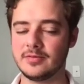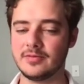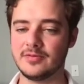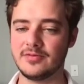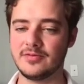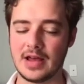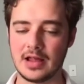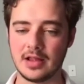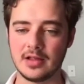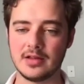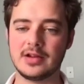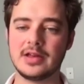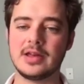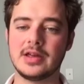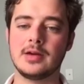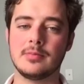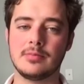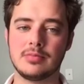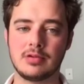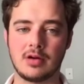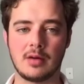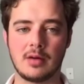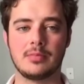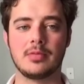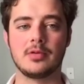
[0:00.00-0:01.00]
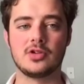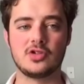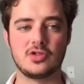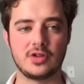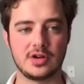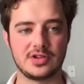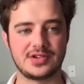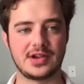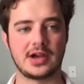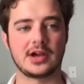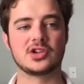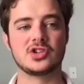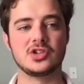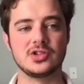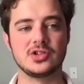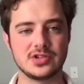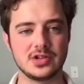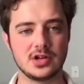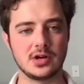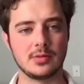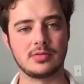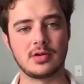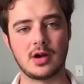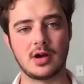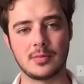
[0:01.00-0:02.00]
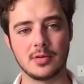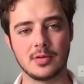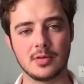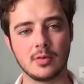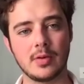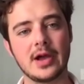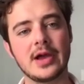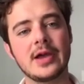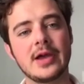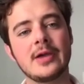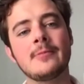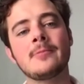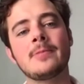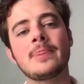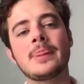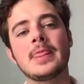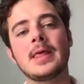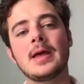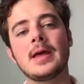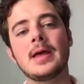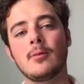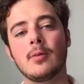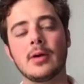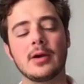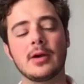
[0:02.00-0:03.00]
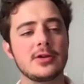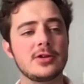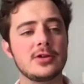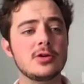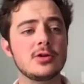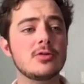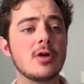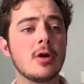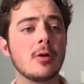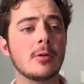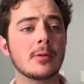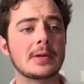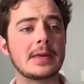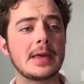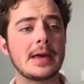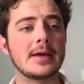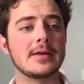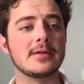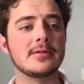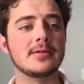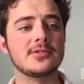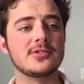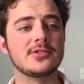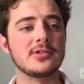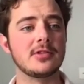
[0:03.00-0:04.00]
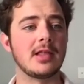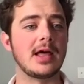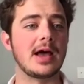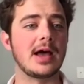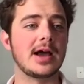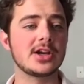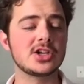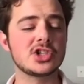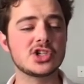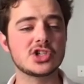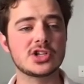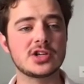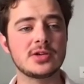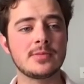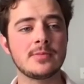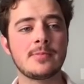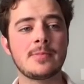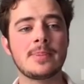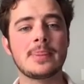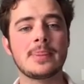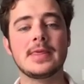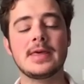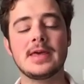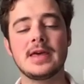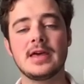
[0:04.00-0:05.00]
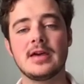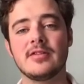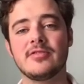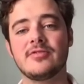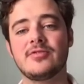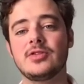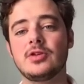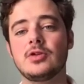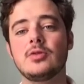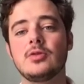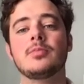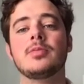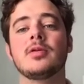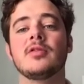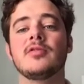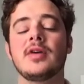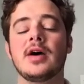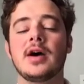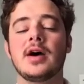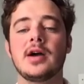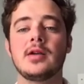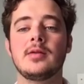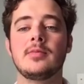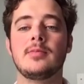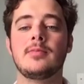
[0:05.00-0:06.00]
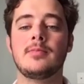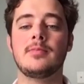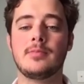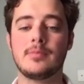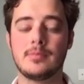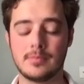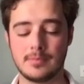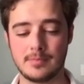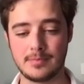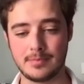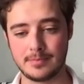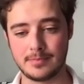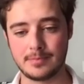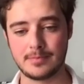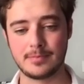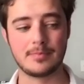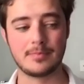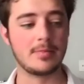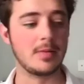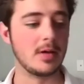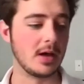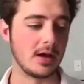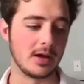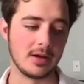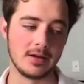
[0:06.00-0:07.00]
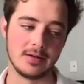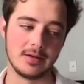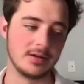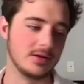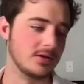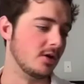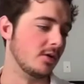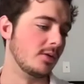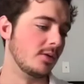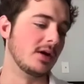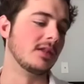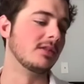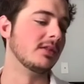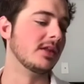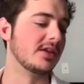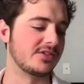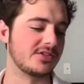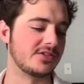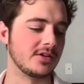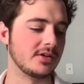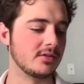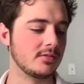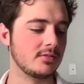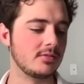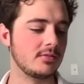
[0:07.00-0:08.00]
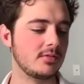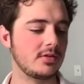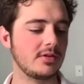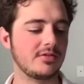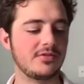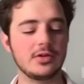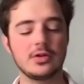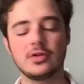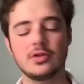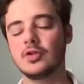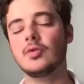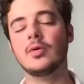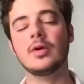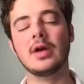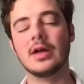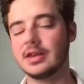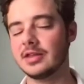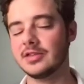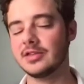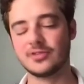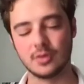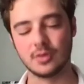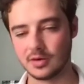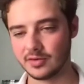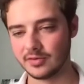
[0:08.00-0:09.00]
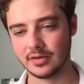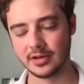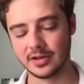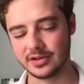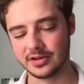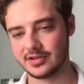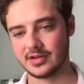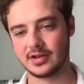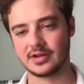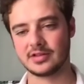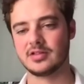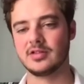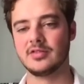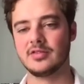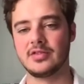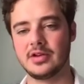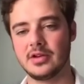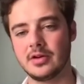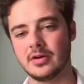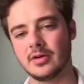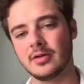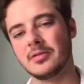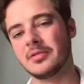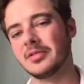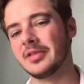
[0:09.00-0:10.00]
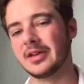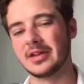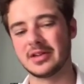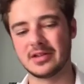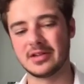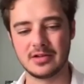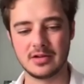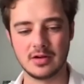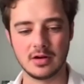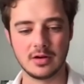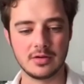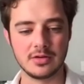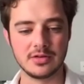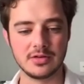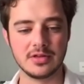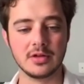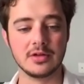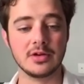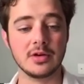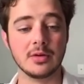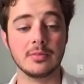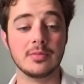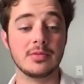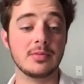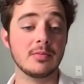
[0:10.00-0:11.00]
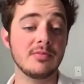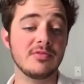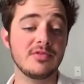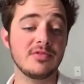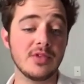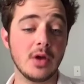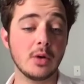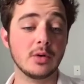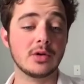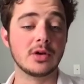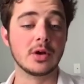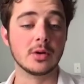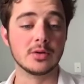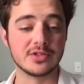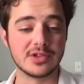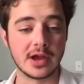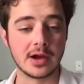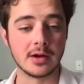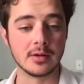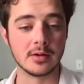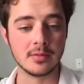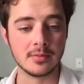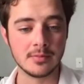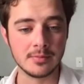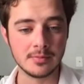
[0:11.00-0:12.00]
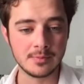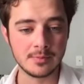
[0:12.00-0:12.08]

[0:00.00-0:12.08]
validate proper transactions in a proper way, where you don't get slashed if you provide, if you do any sort of illicit activity, or like, that your node goes down.